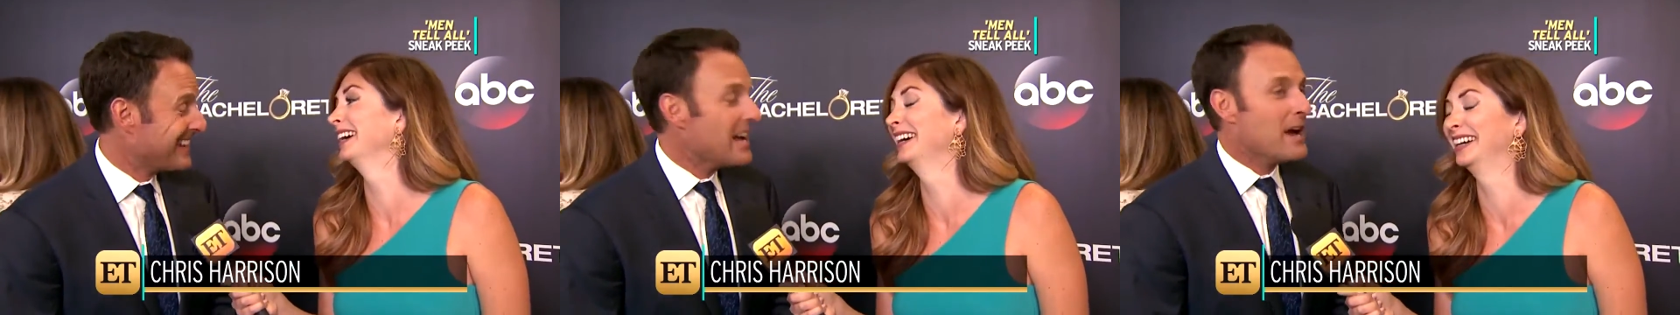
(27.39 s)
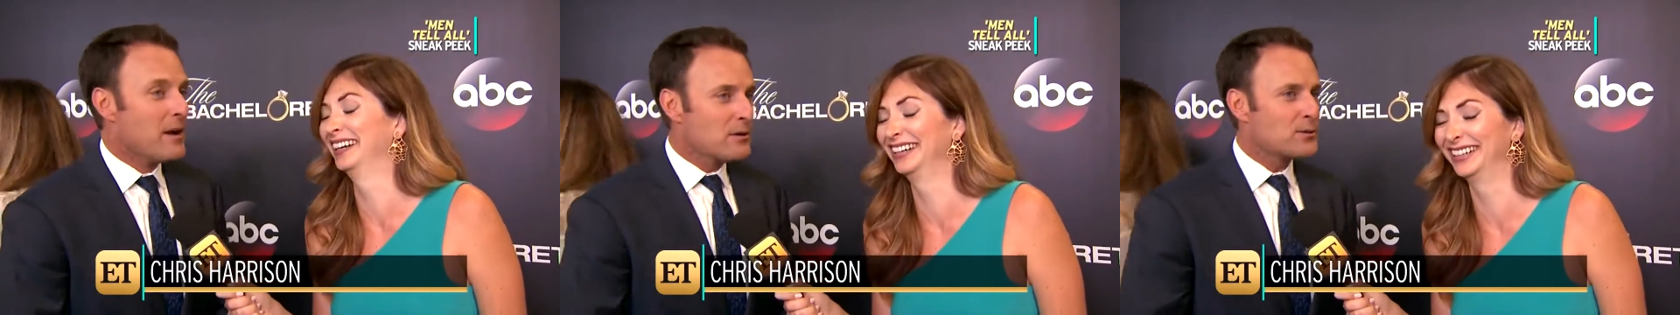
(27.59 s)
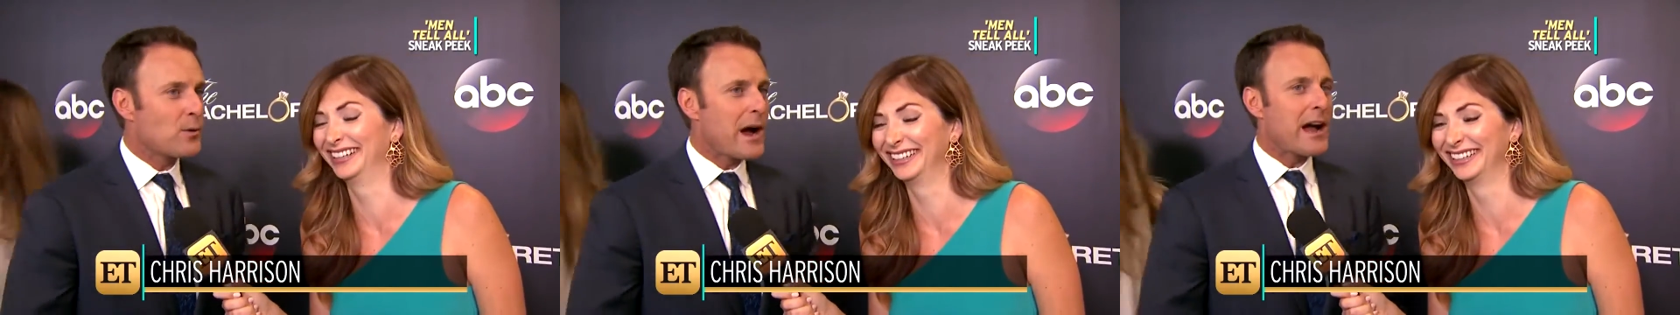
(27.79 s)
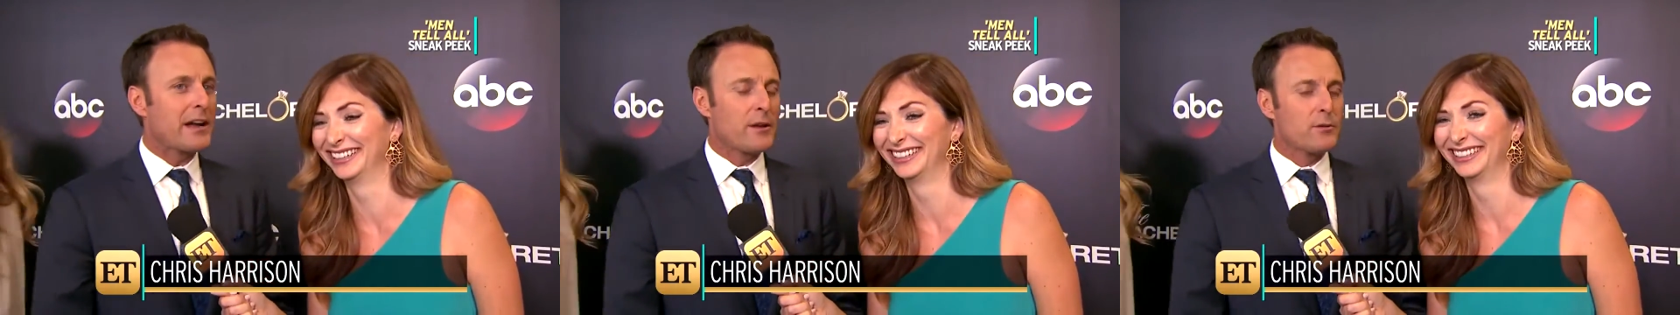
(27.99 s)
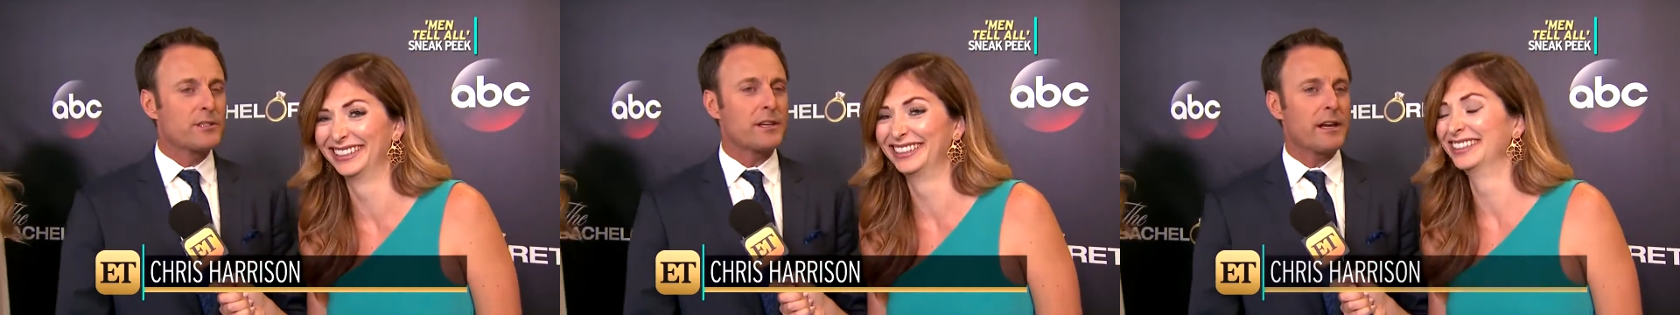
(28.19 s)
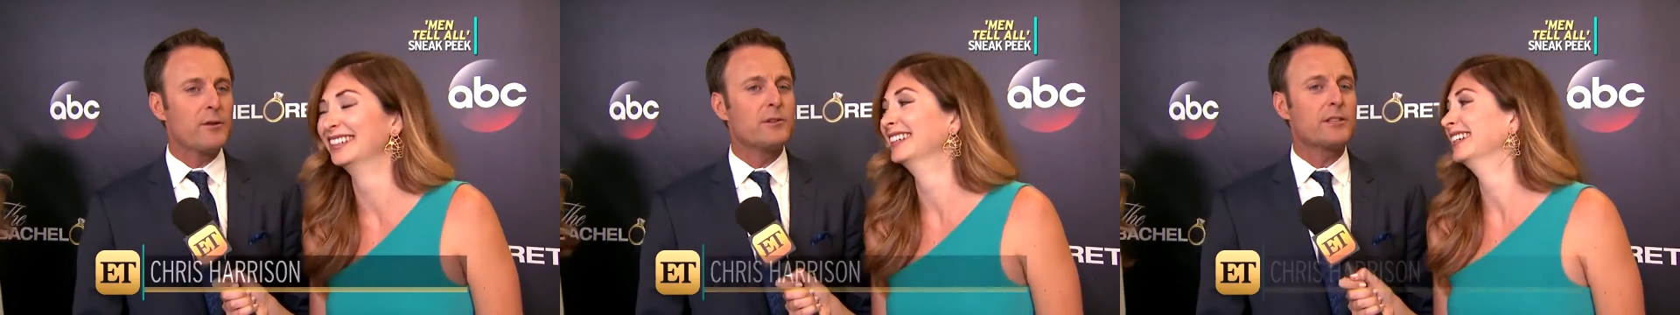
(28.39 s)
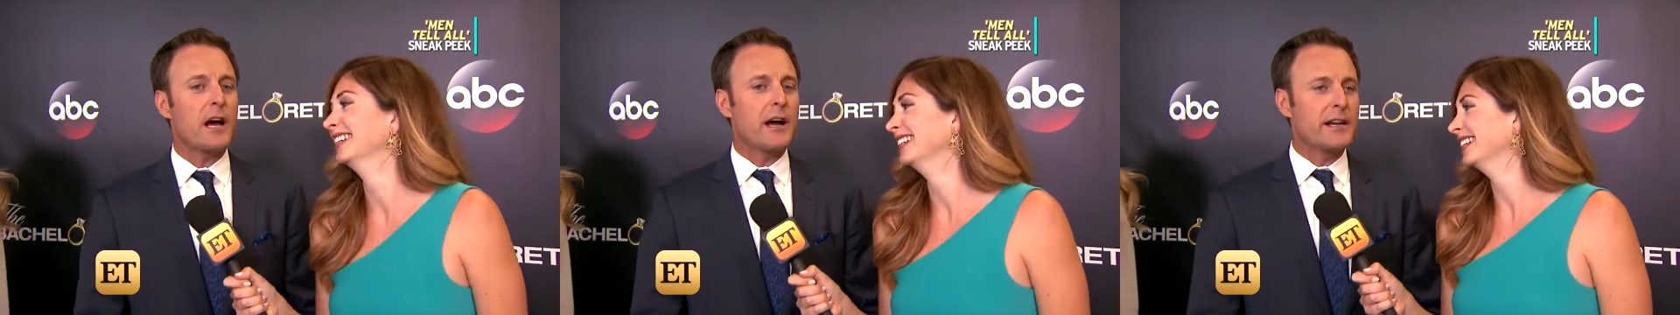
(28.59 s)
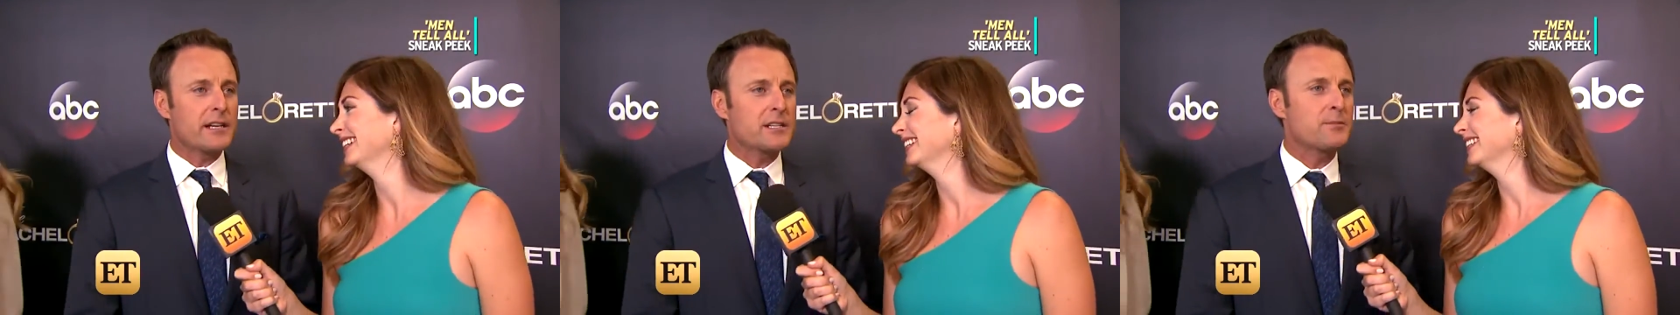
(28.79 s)
Speaker 1: it was wild. It was it was
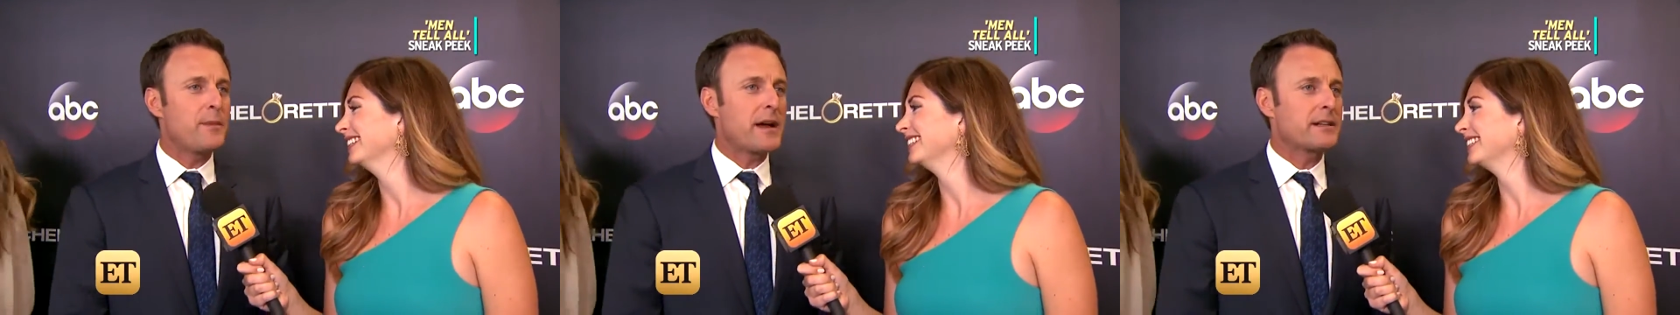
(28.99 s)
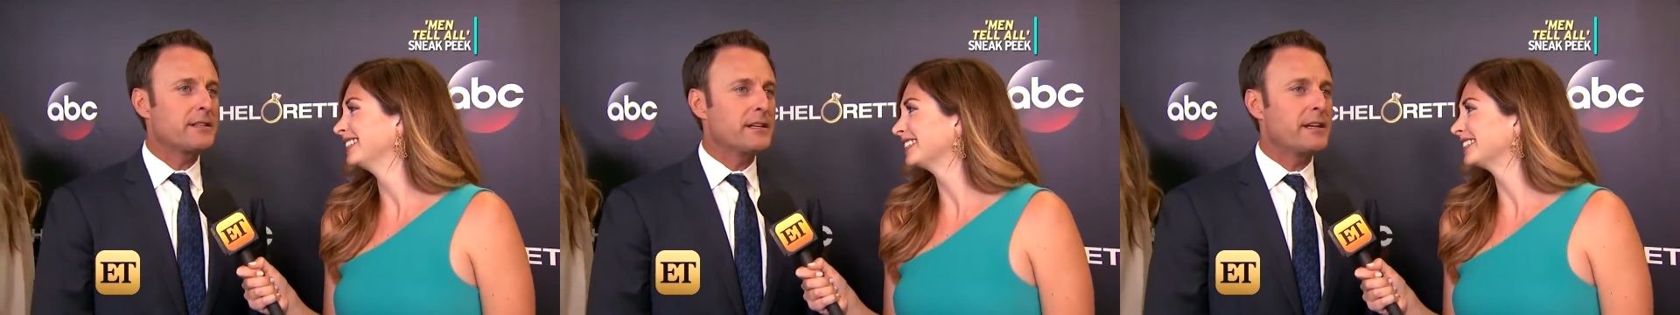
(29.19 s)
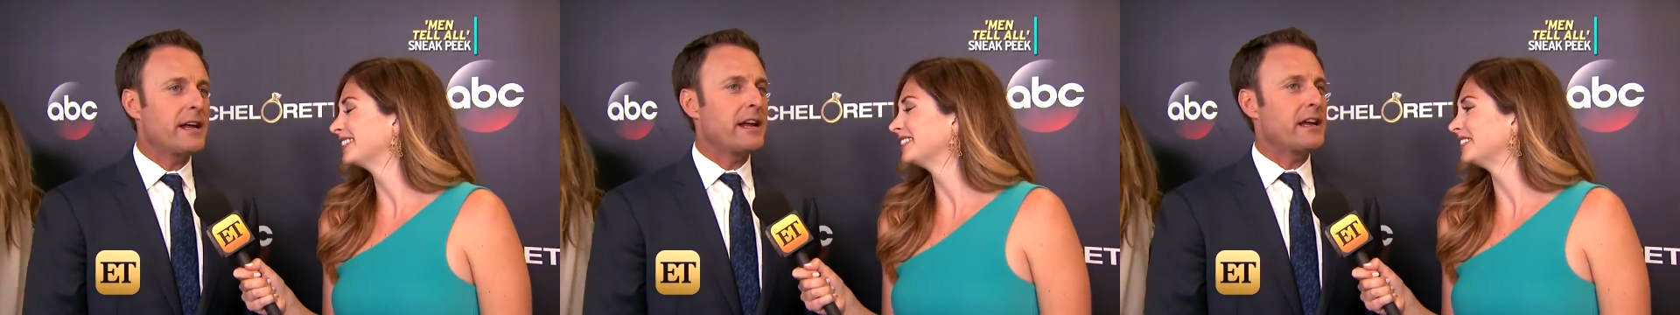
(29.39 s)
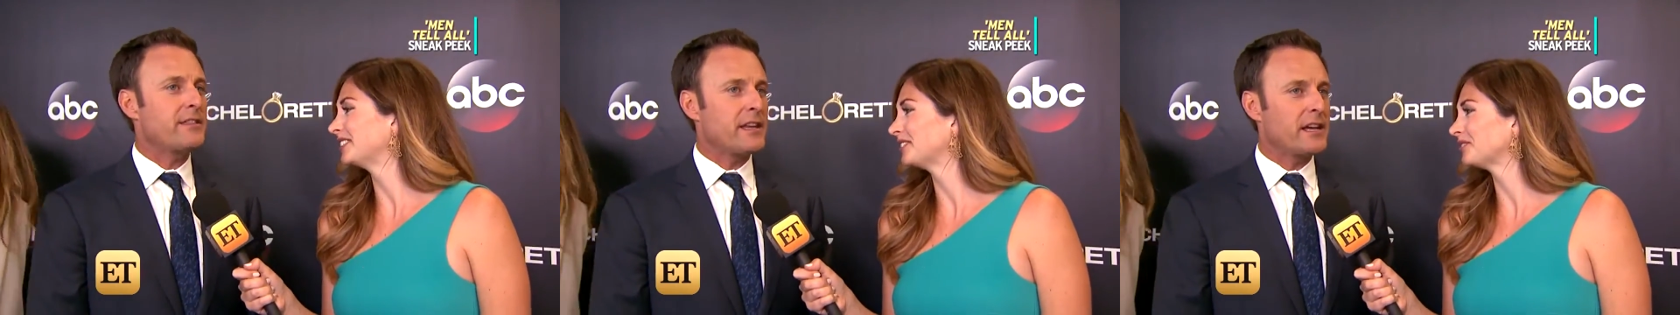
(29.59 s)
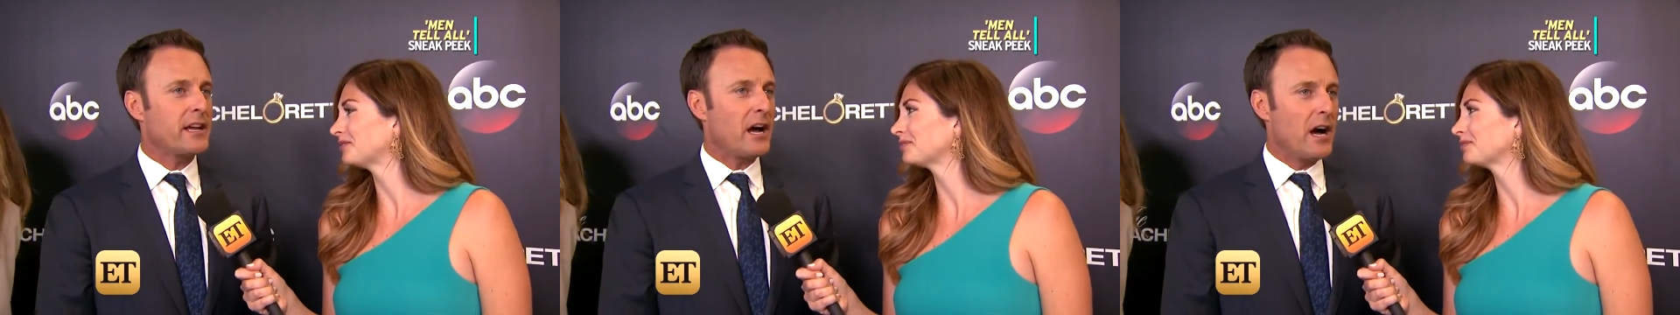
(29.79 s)
unexpected and I think